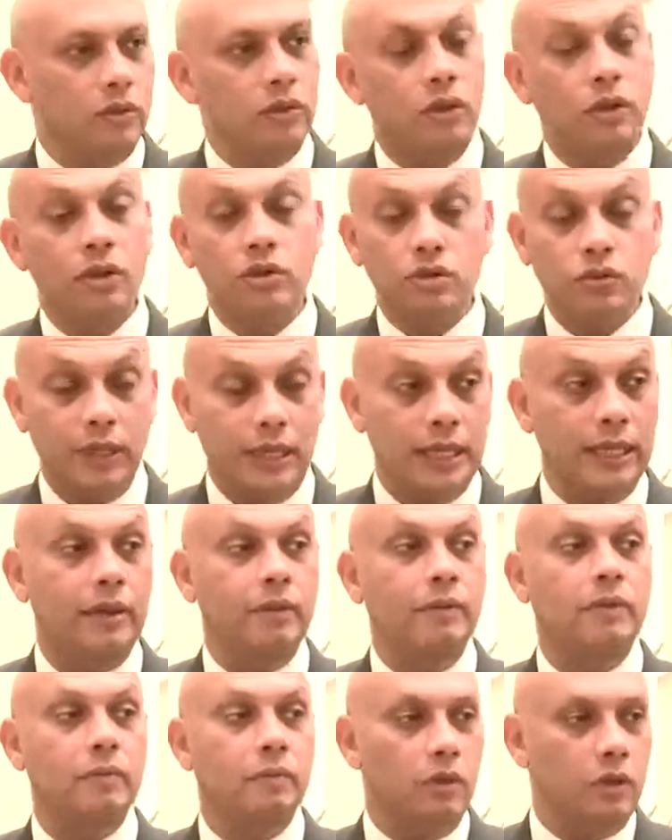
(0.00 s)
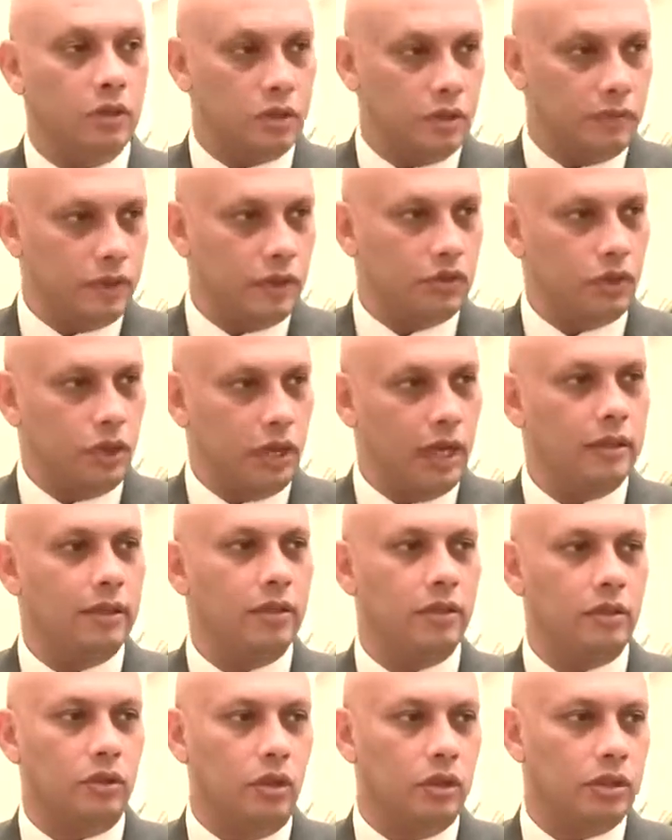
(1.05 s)
Usually, in most of the child,
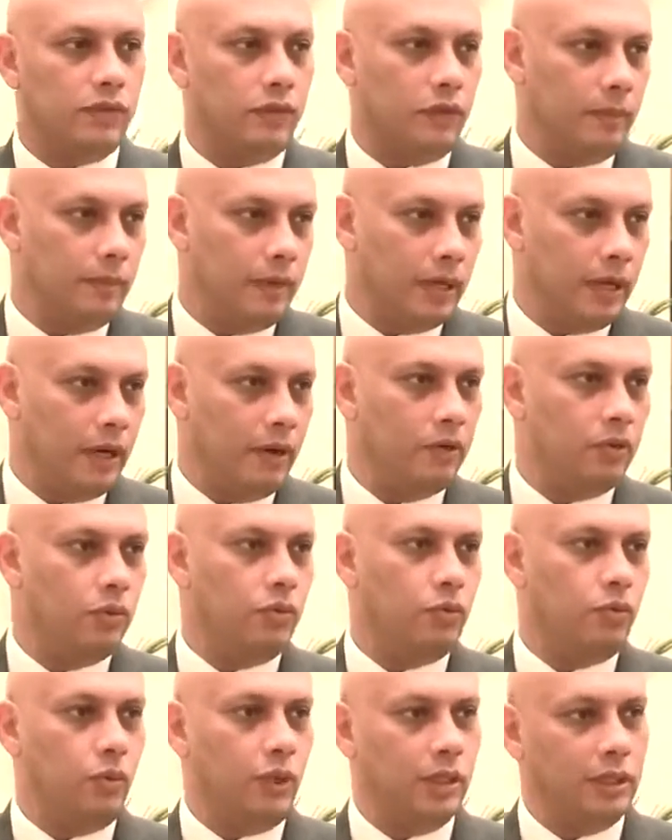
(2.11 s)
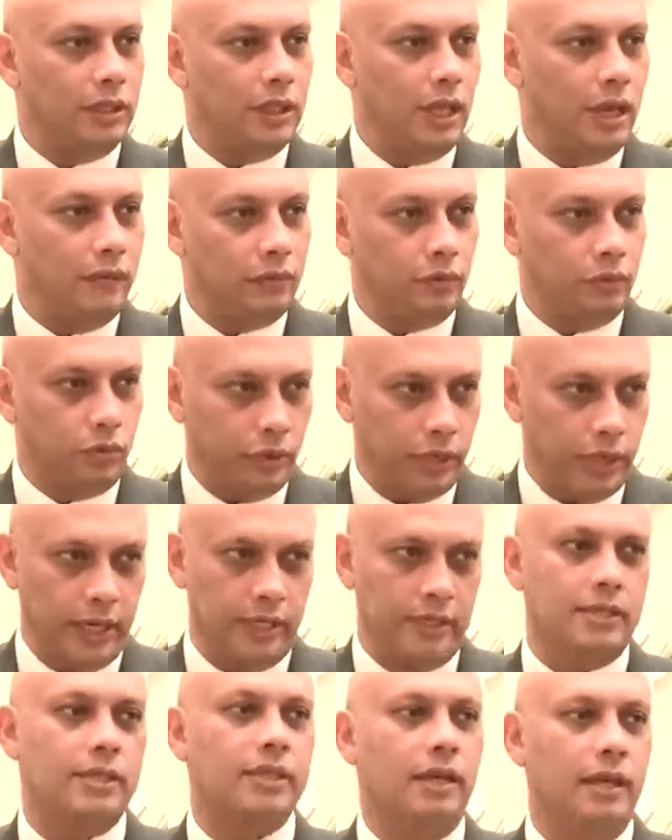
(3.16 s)
it goes from around 1.5 to 2
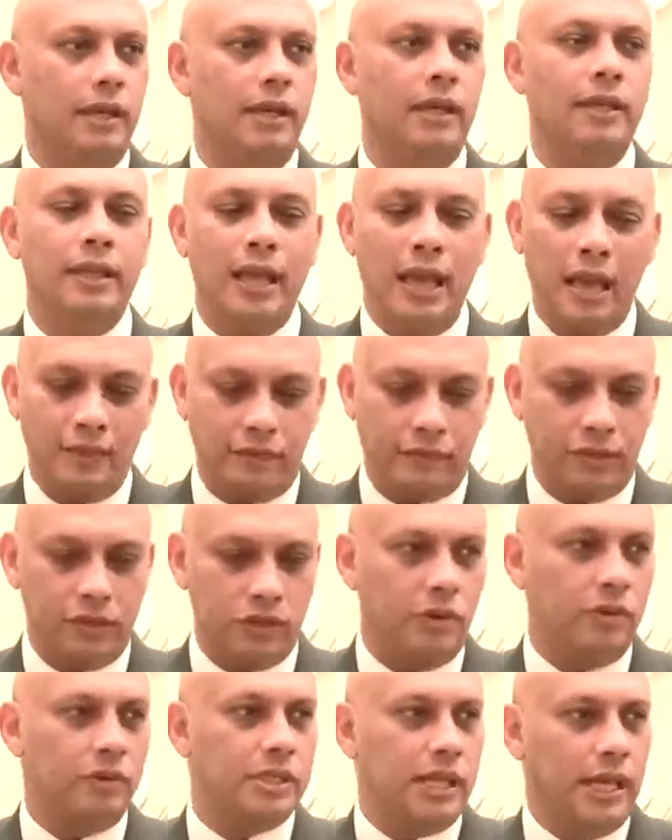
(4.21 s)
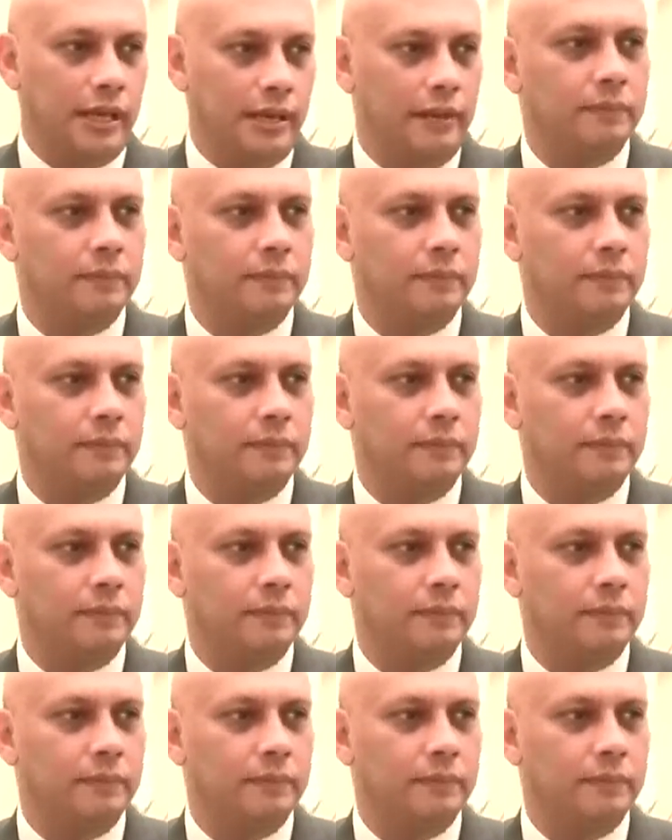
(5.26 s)
years. On average, I would say.